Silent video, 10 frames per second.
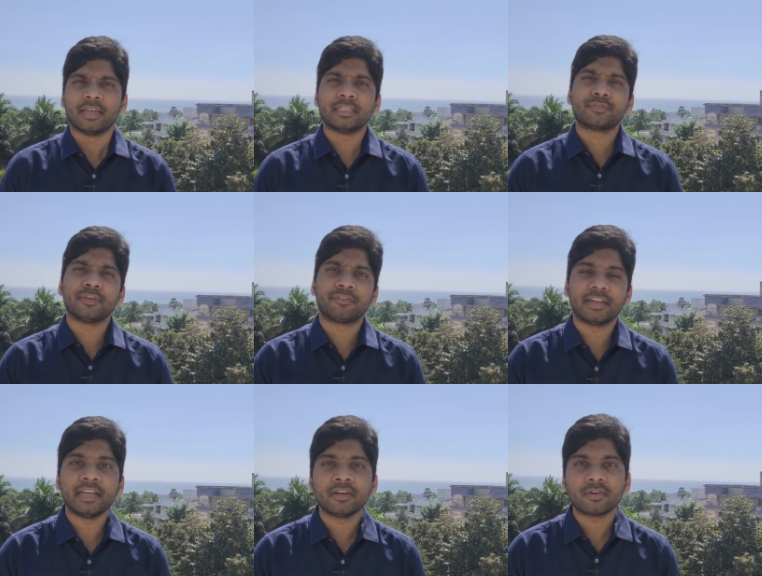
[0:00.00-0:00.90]
is
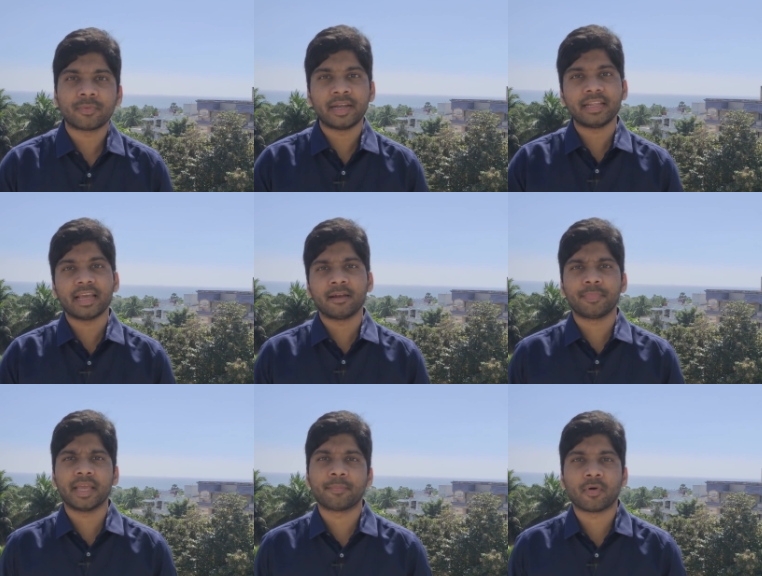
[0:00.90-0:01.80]
15 to 20
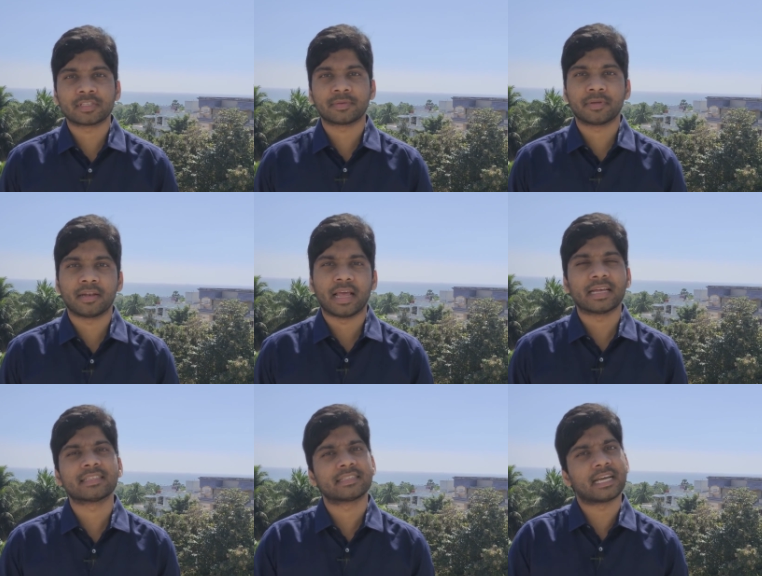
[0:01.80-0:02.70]
LPA possible
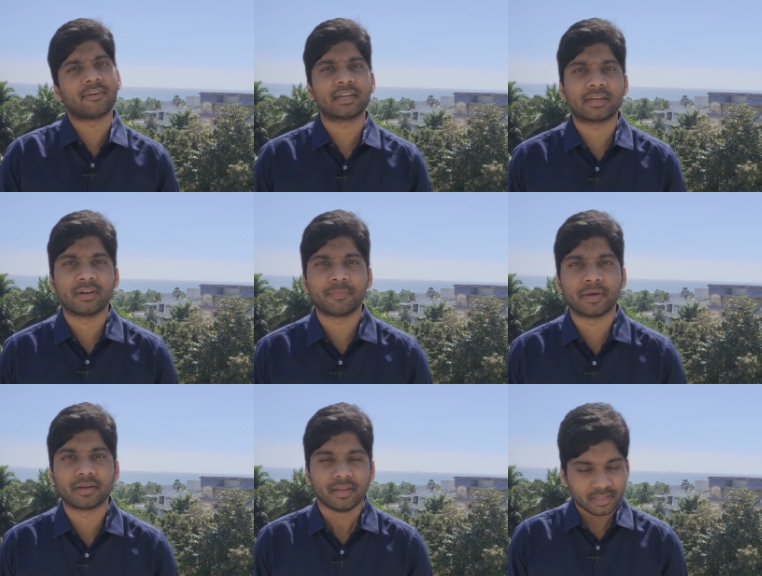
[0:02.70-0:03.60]
as a Java
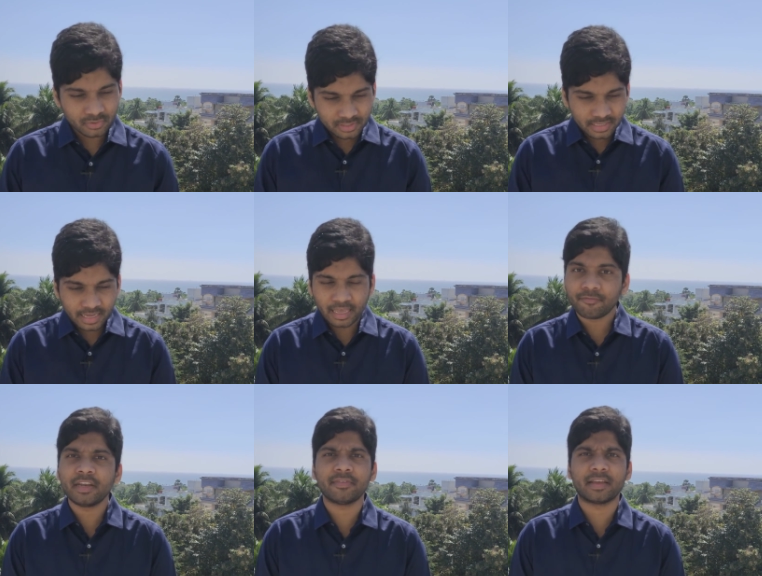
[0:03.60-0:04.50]
developer? You see,
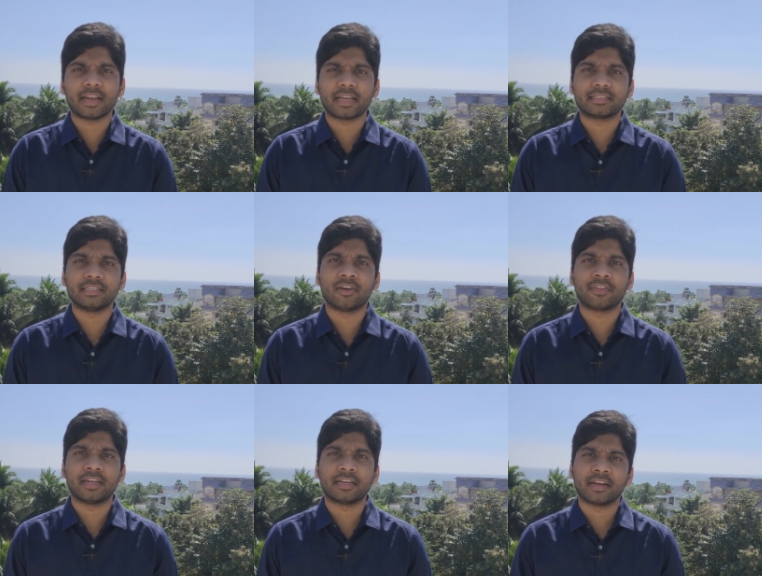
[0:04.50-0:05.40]
everywhere I see on
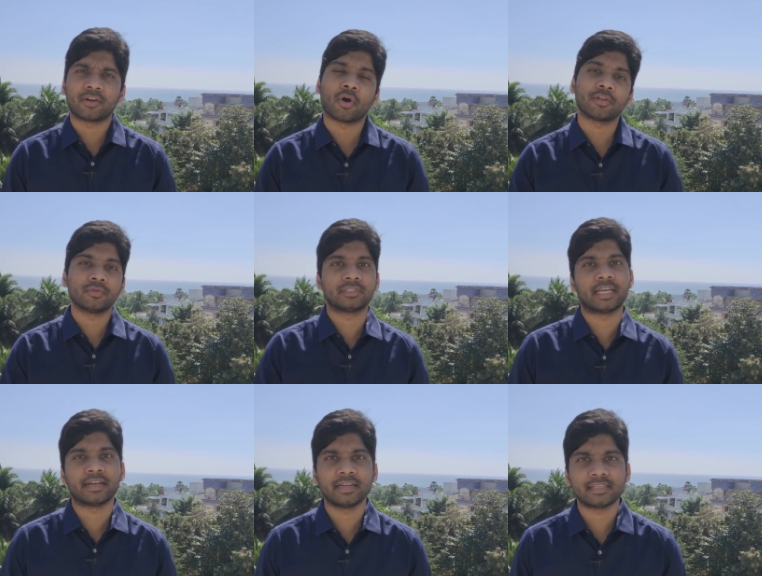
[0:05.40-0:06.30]
the internet, or you
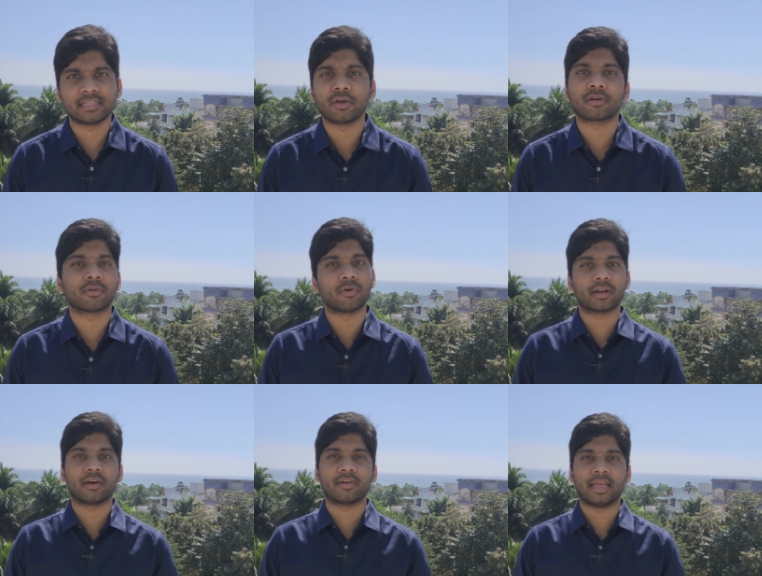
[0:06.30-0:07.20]
generally see on
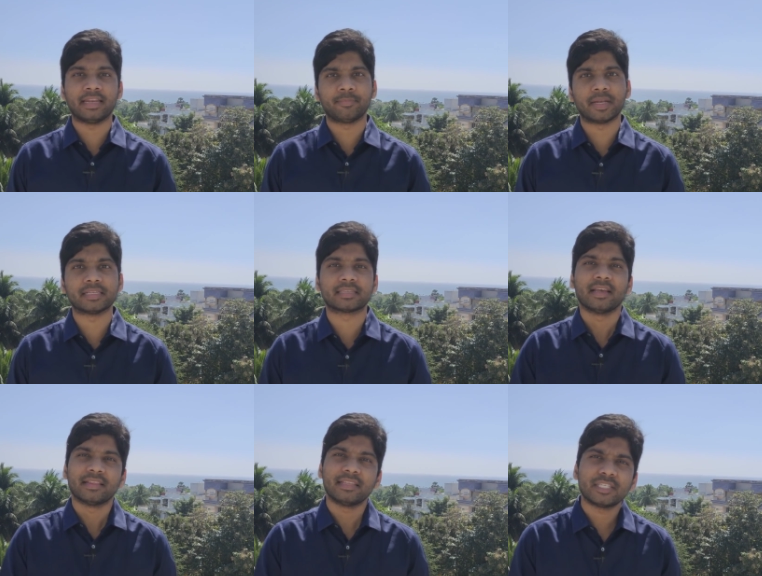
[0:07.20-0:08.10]
Quora or any place,
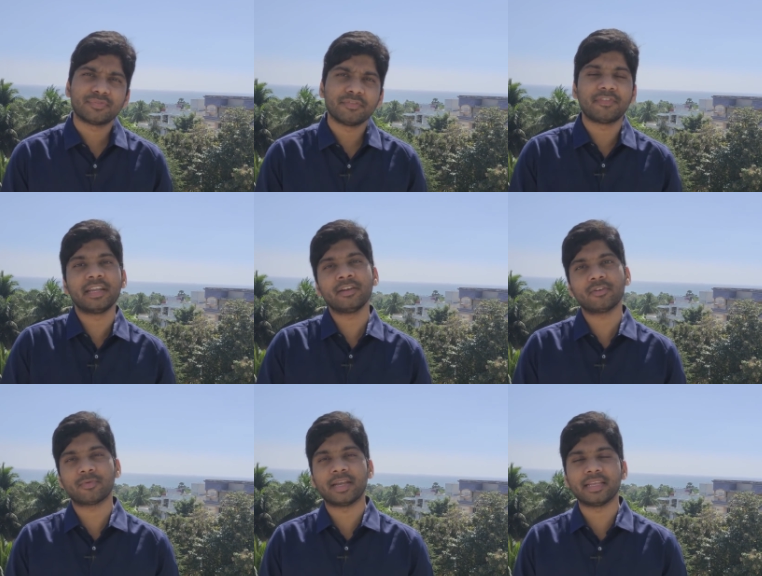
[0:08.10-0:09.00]
these 15
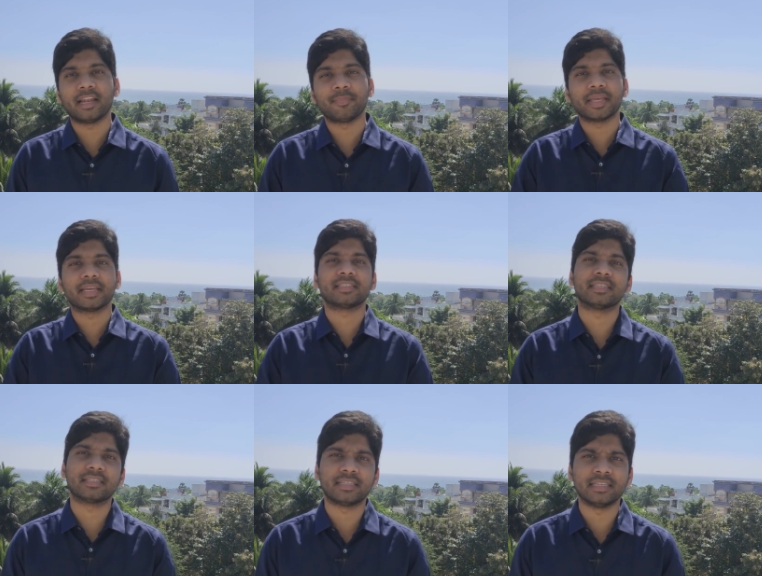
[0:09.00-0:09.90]
to 20 LPA,
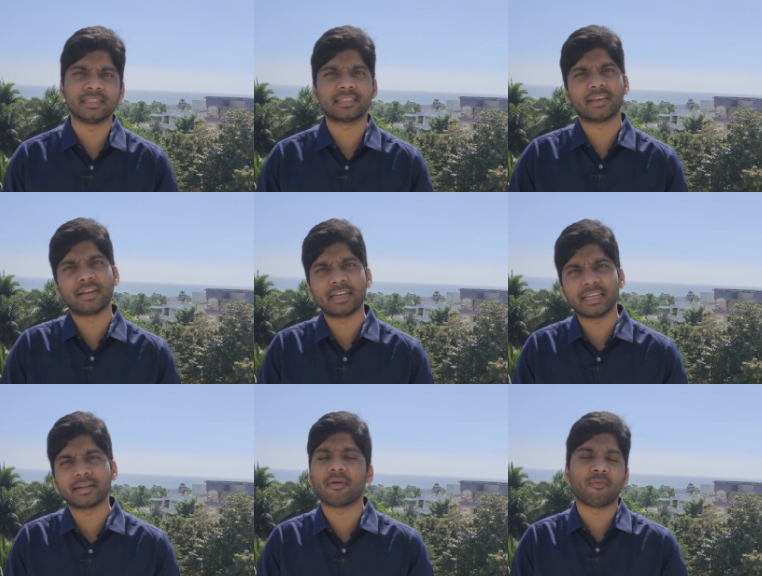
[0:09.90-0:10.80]
16,
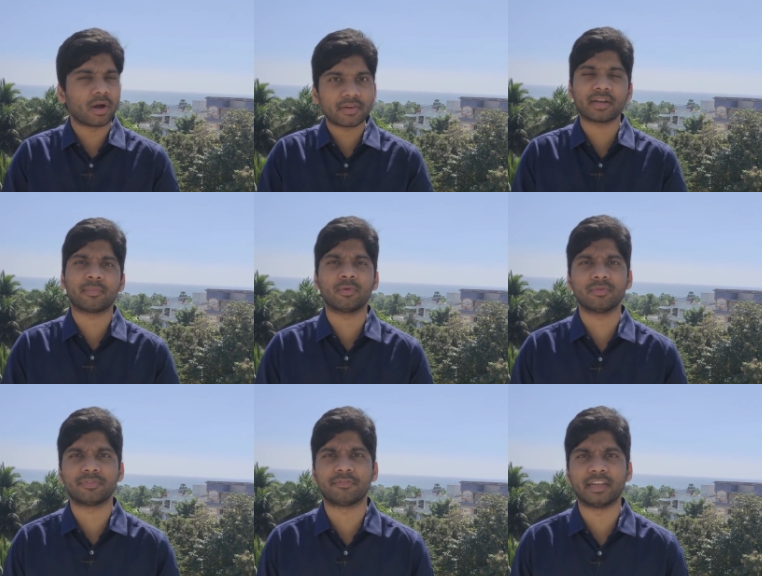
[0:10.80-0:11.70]
17, whatever
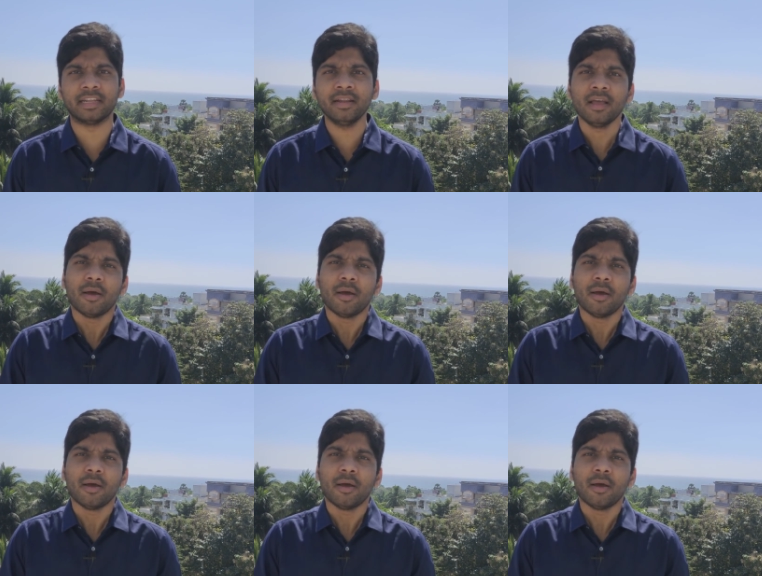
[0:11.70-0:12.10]
above 15,